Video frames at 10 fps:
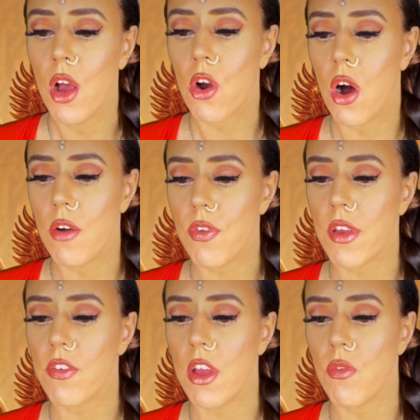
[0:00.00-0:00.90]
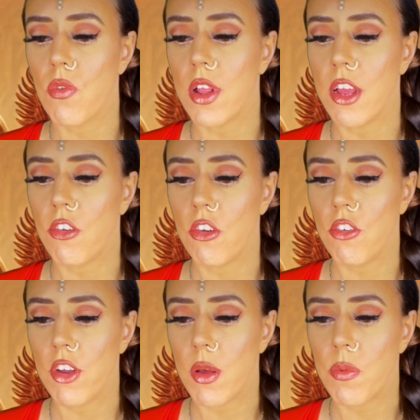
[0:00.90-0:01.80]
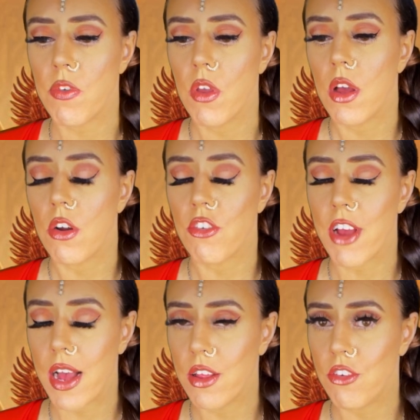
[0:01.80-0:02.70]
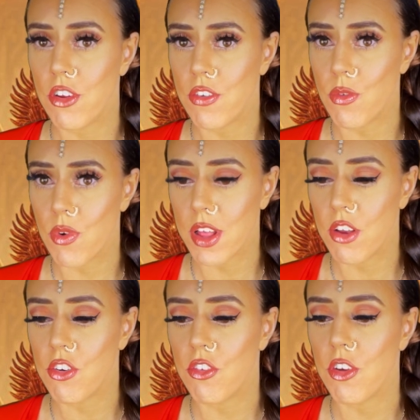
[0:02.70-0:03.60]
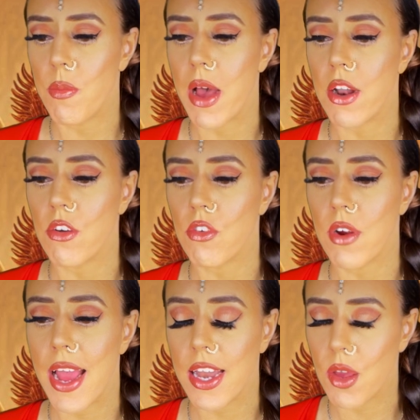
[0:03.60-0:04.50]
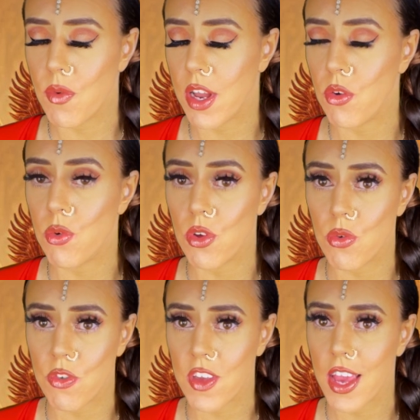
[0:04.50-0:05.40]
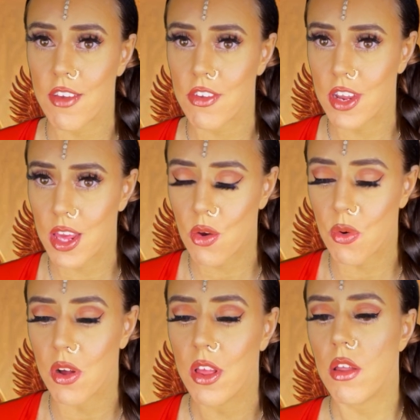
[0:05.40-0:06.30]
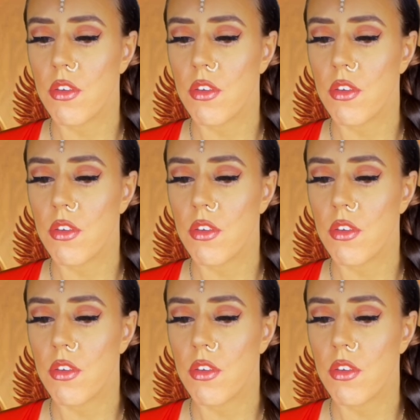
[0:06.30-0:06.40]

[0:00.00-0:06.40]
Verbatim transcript: conflicts in relationships or challenges in relationship matters, or anyone who you see as an equal.